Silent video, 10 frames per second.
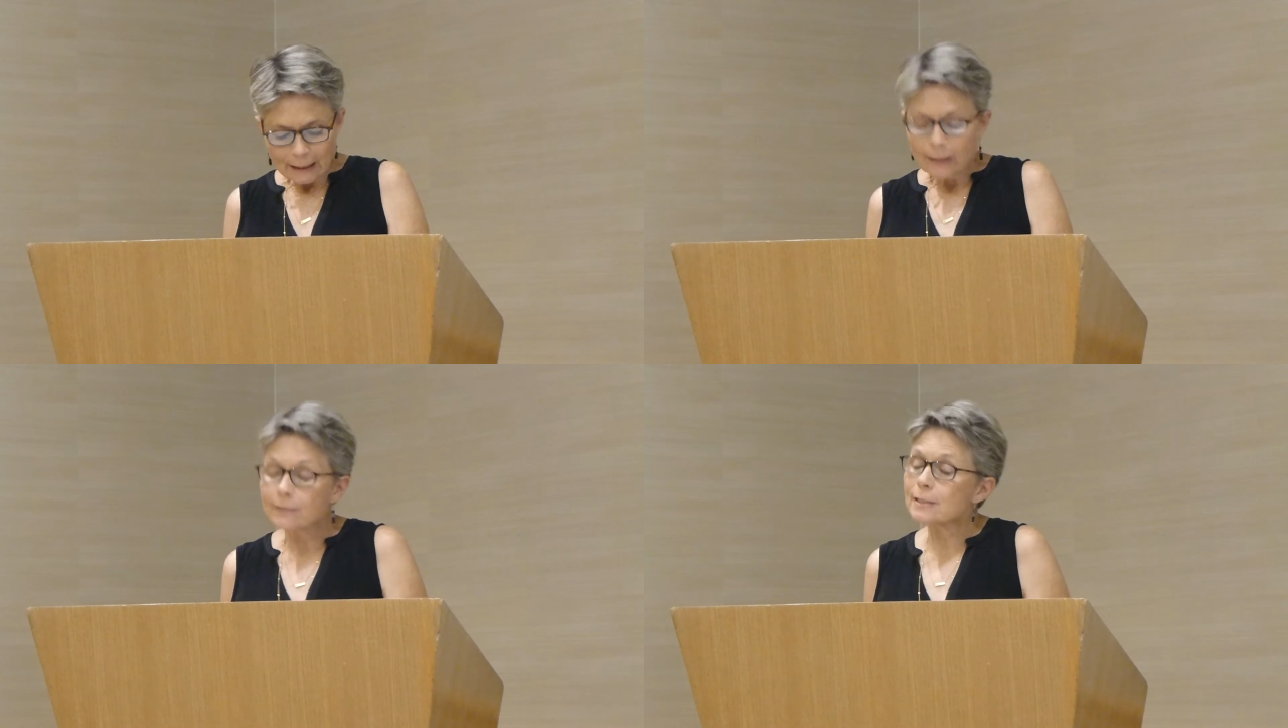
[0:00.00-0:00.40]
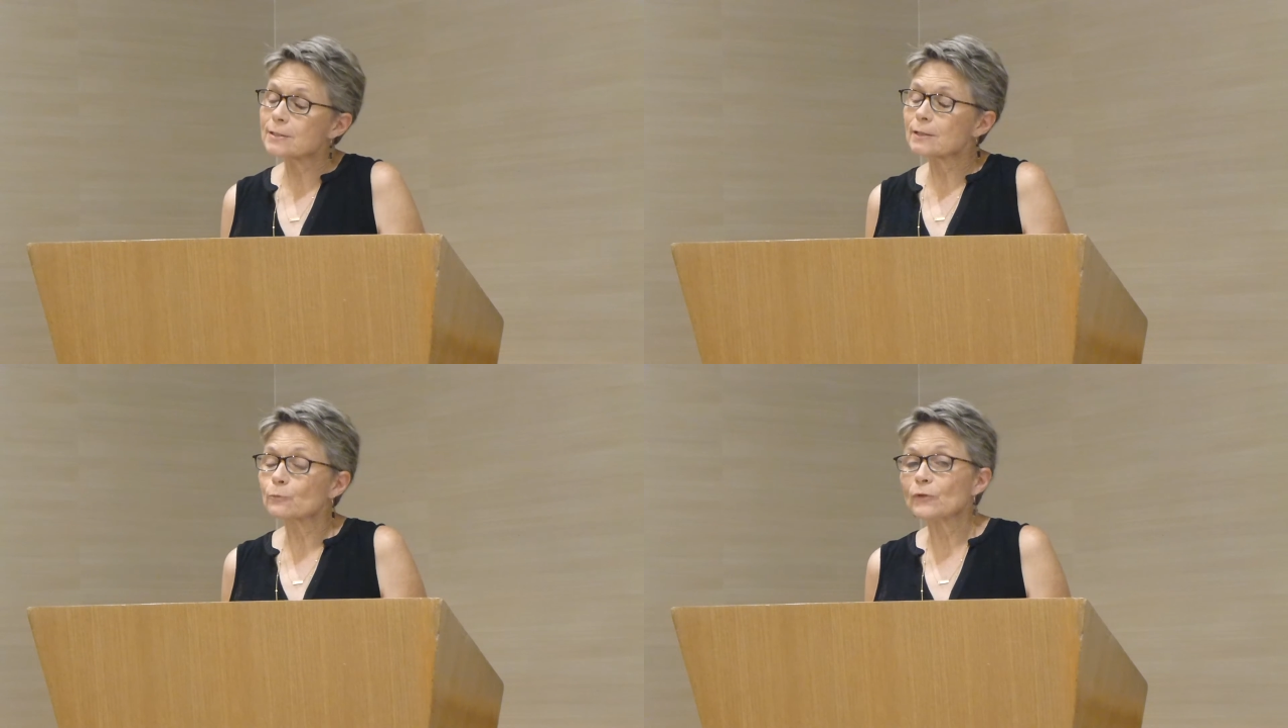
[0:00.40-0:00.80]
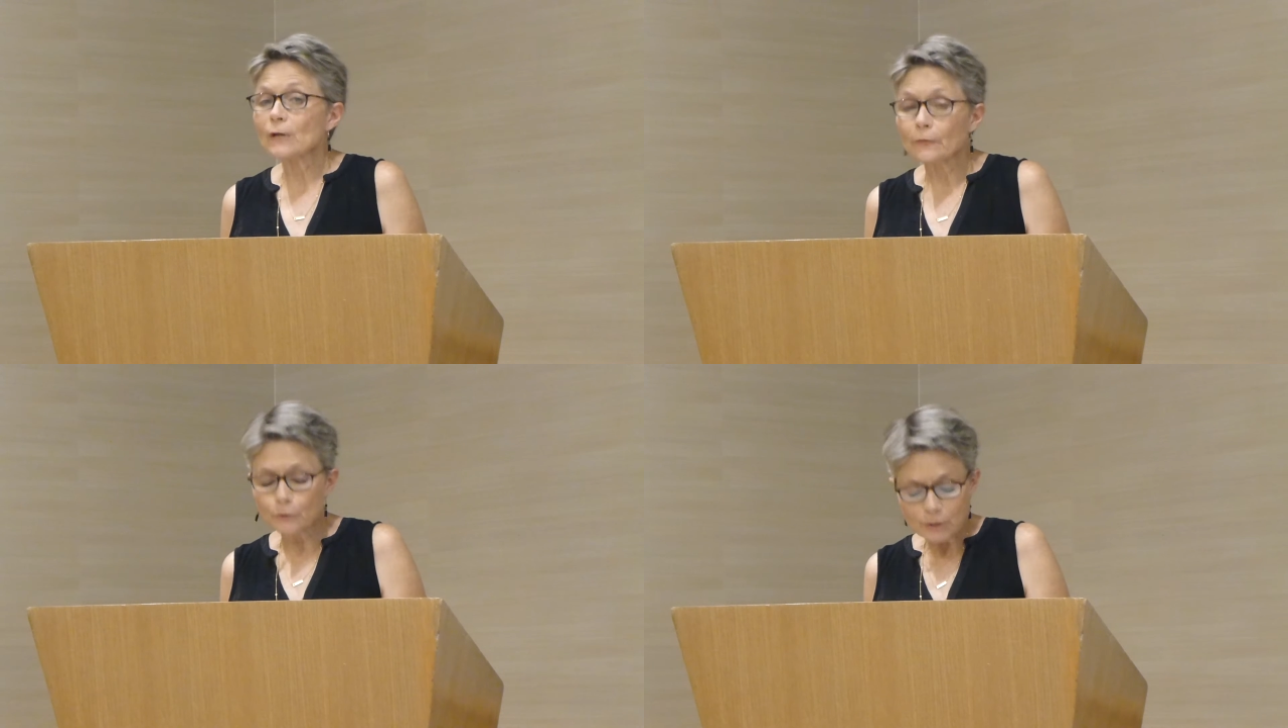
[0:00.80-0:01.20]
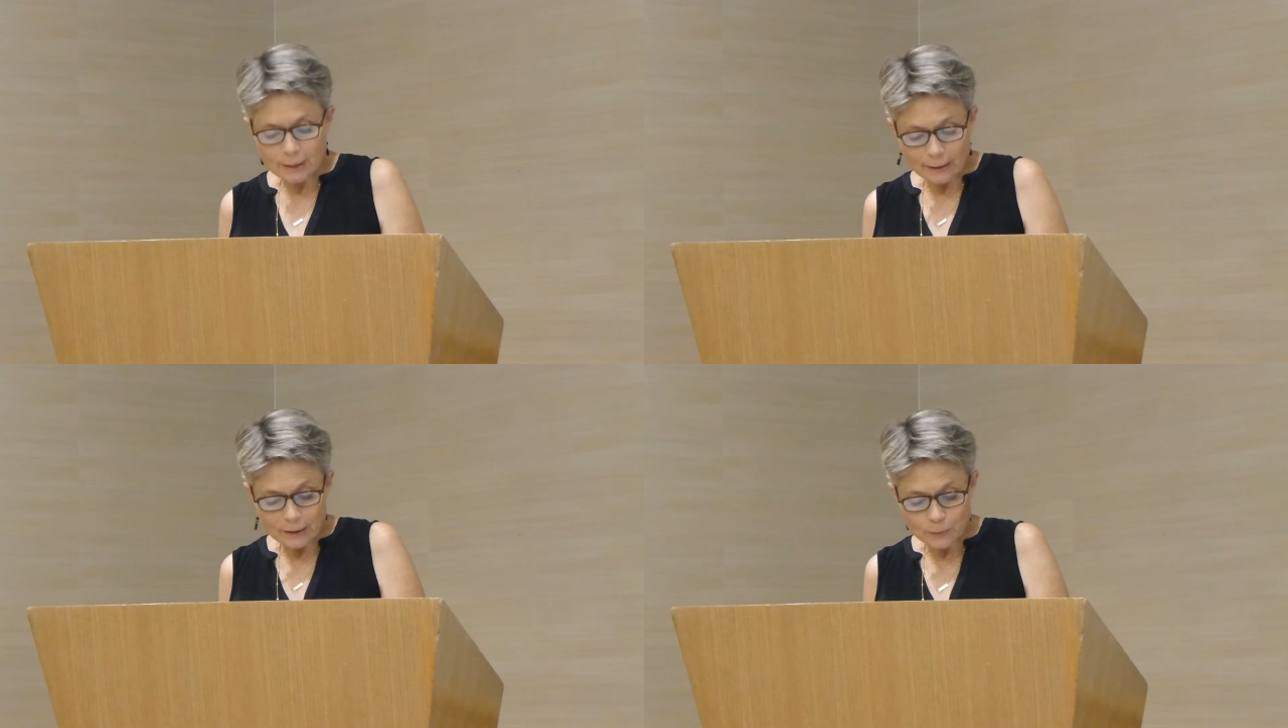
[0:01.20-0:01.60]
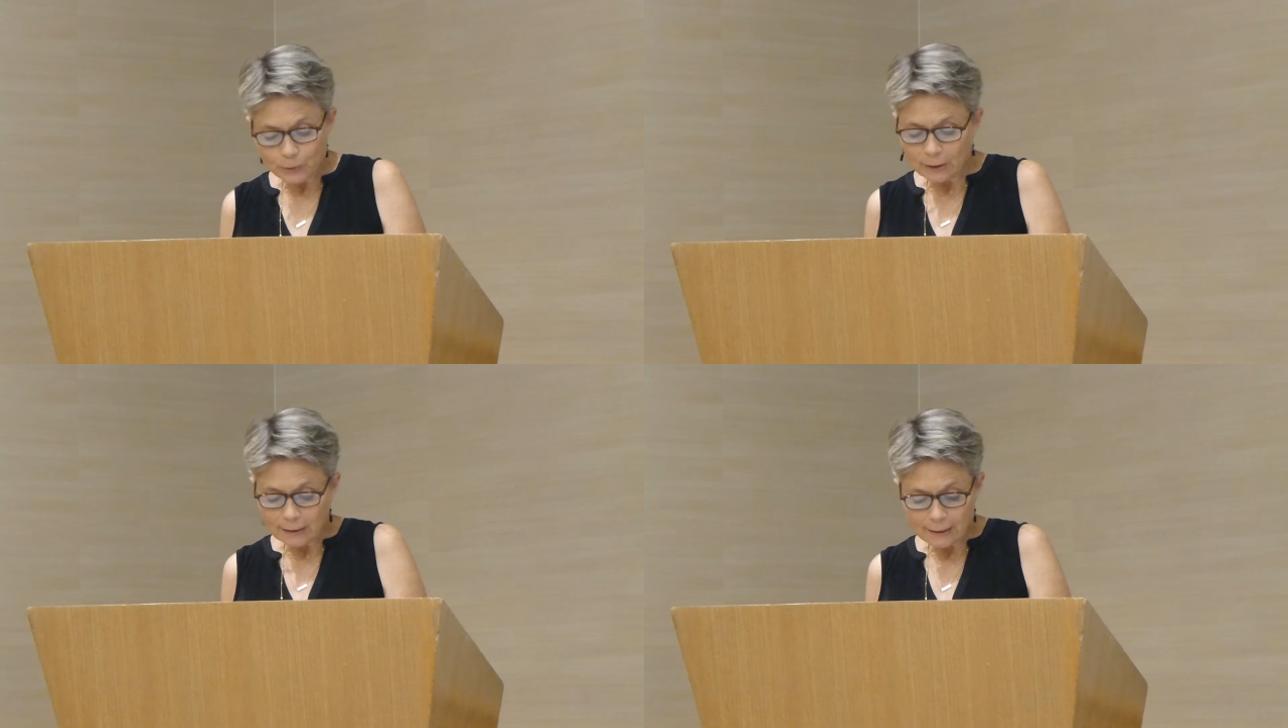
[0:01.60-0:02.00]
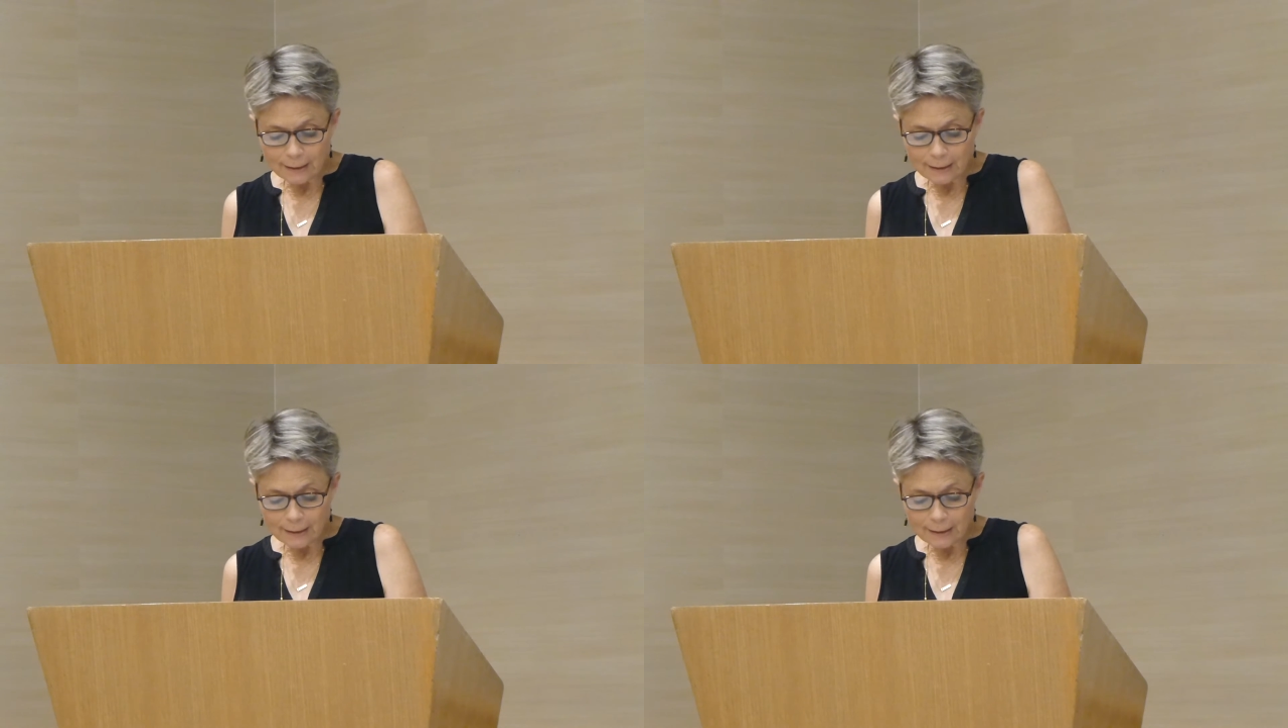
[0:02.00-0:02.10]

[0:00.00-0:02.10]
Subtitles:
Consistent with other studies predicting